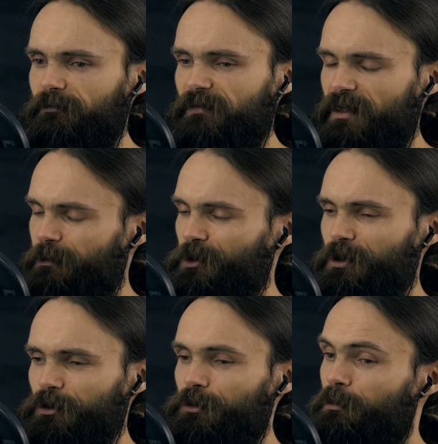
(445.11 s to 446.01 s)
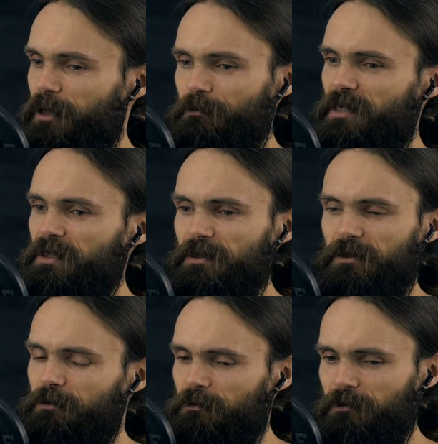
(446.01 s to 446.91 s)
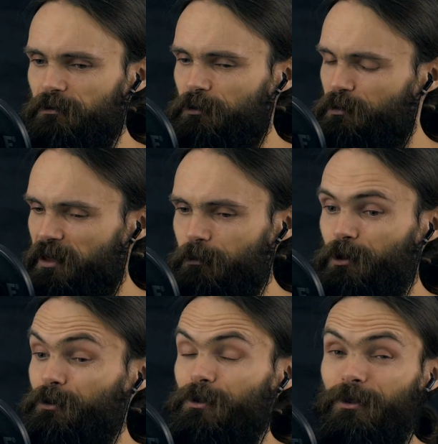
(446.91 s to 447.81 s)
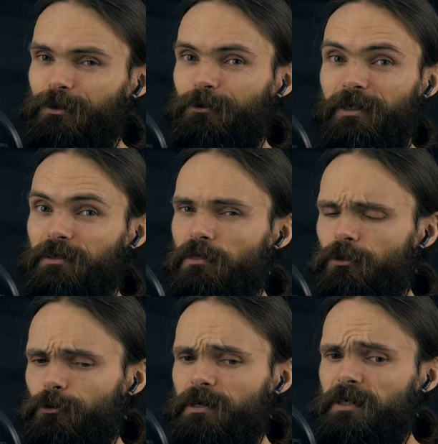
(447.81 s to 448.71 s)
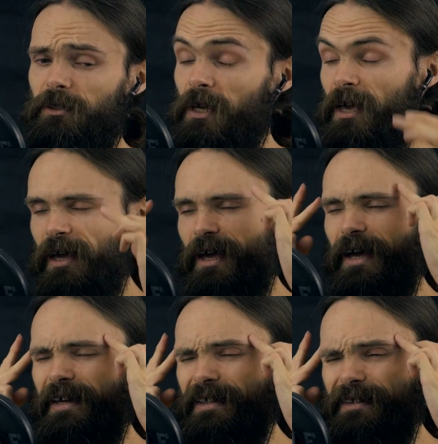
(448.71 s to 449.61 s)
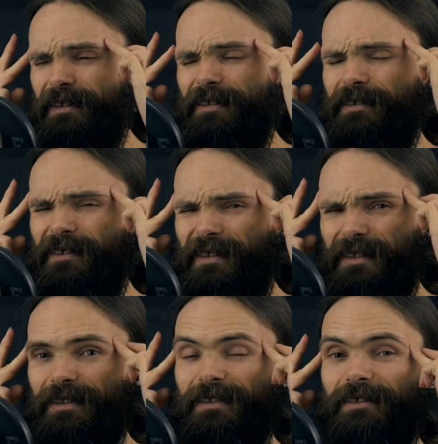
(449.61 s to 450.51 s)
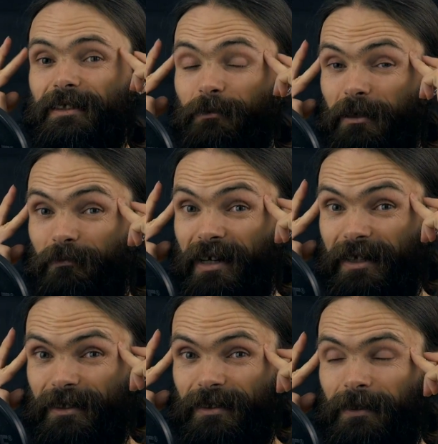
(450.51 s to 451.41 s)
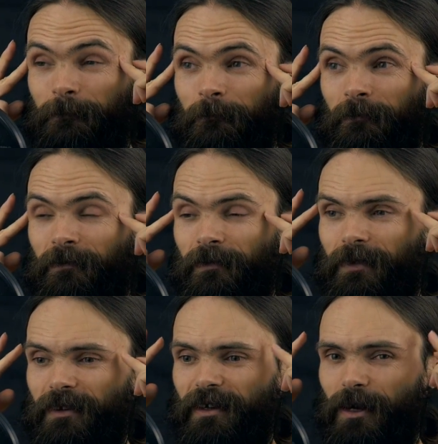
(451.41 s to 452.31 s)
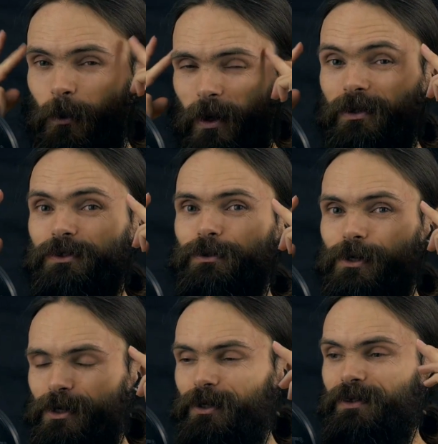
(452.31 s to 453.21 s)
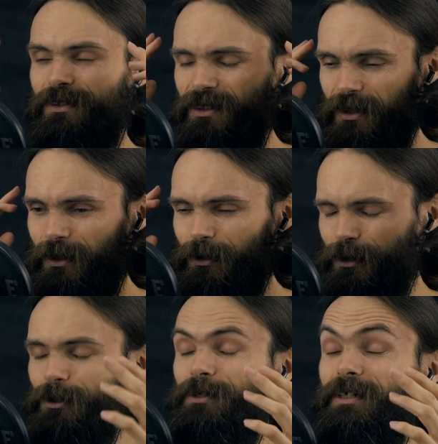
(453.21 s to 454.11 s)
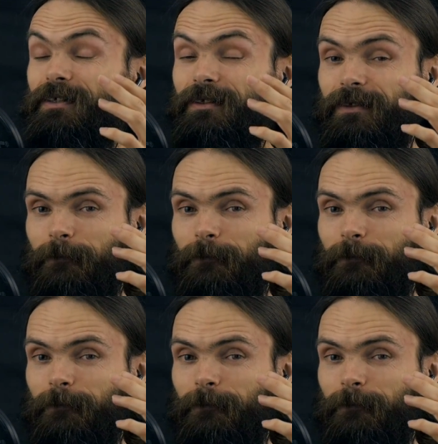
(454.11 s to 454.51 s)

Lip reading: I am going to do my best to be able to learn Korean in 3 years. I had this in my mind. I want to learn this Korean.